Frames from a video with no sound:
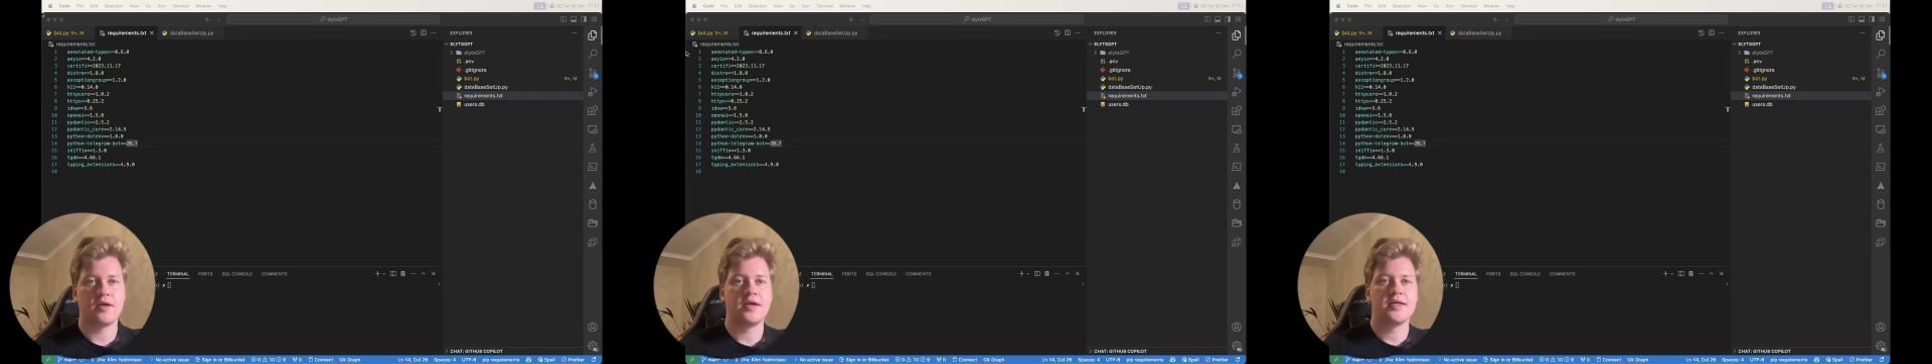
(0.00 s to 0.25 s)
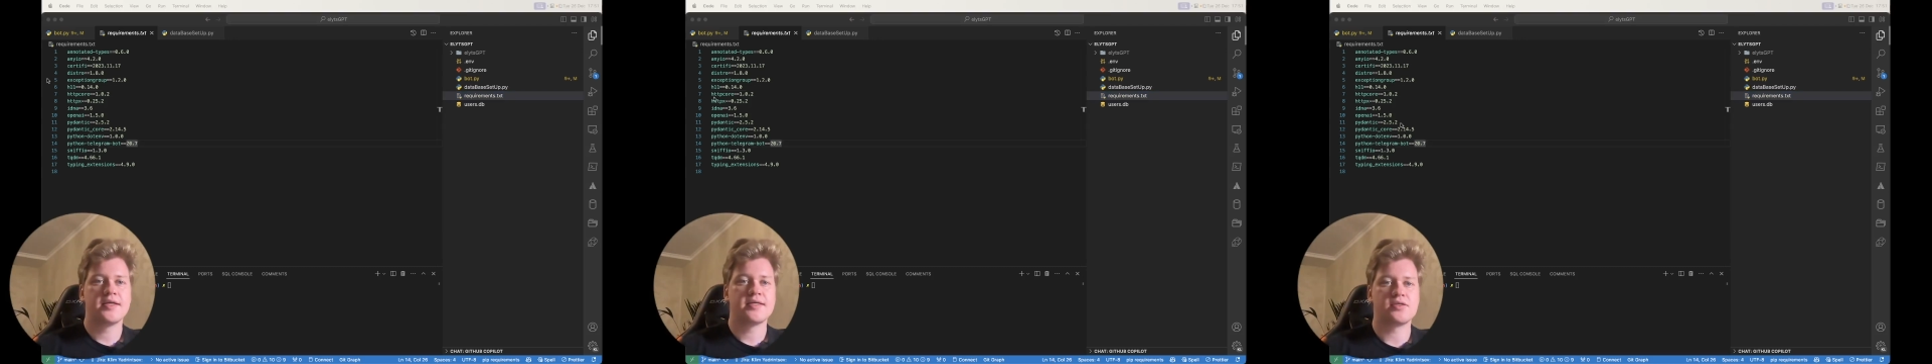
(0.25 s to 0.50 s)

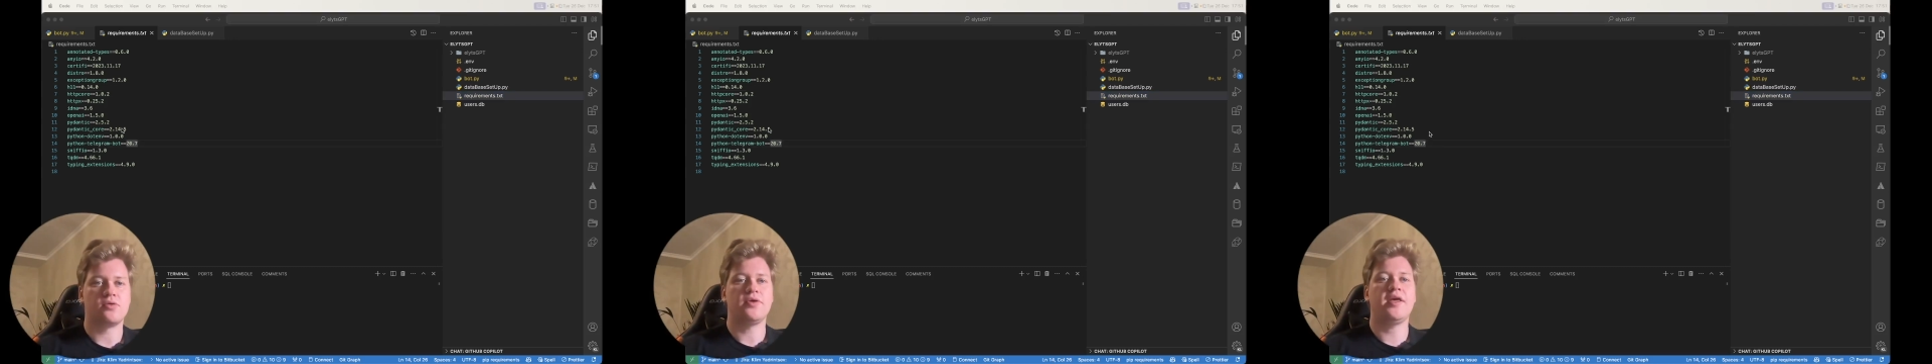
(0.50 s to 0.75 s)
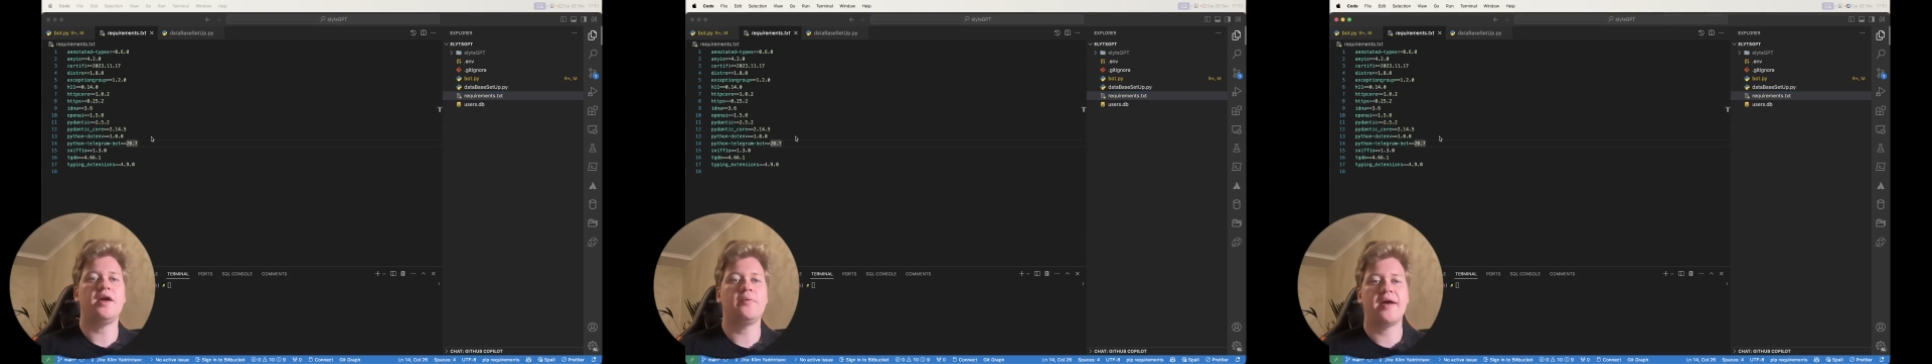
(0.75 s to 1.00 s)
So
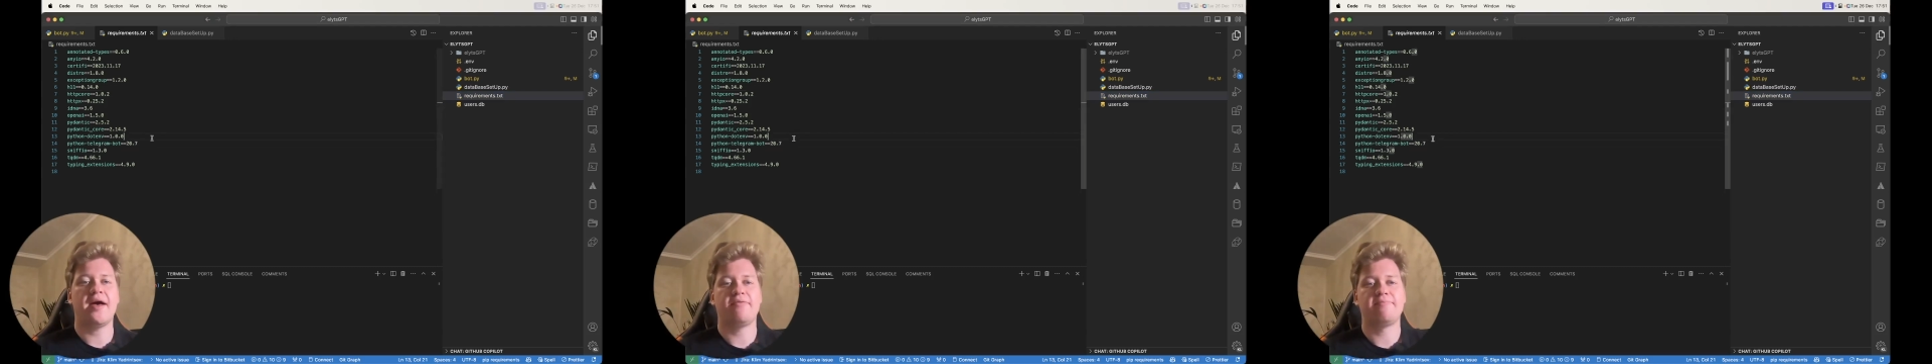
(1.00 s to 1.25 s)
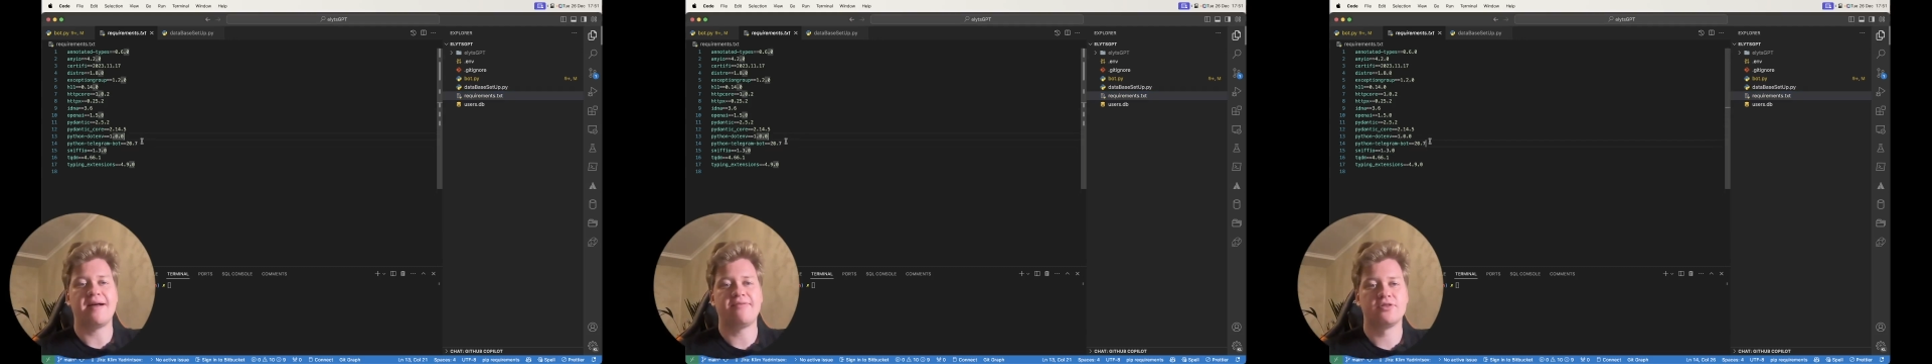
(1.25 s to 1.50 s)
here we have
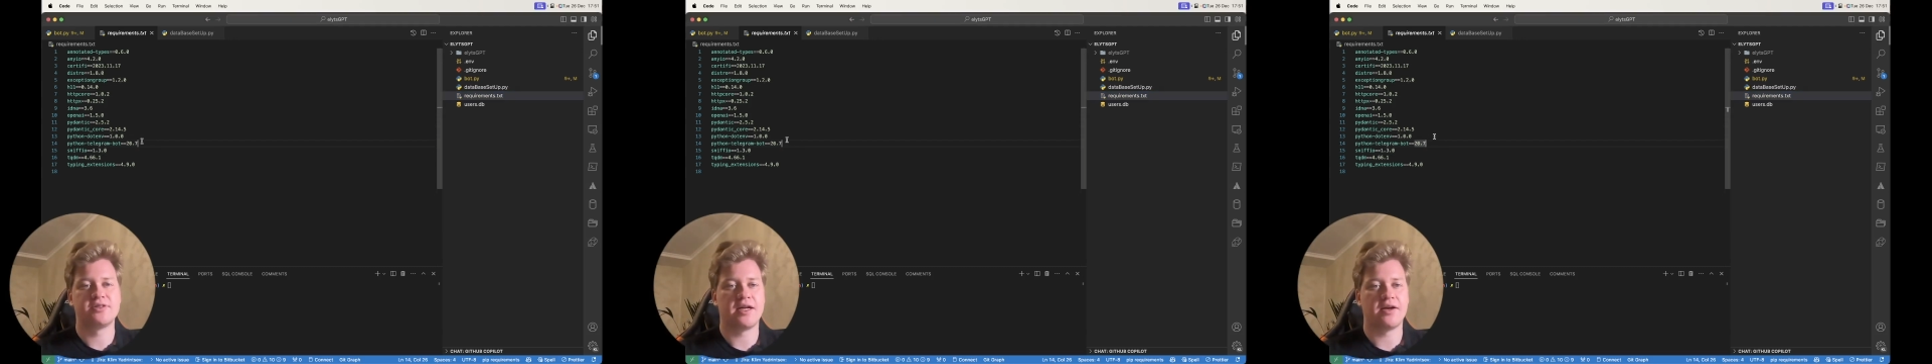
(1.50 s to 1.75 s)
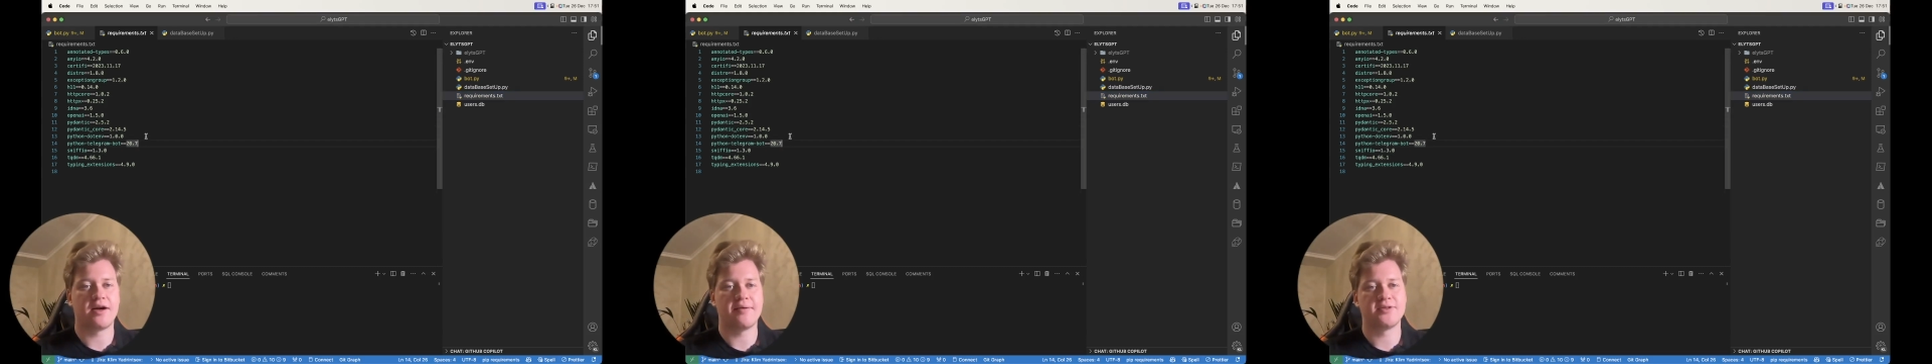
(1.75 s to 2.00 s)
Python Telegram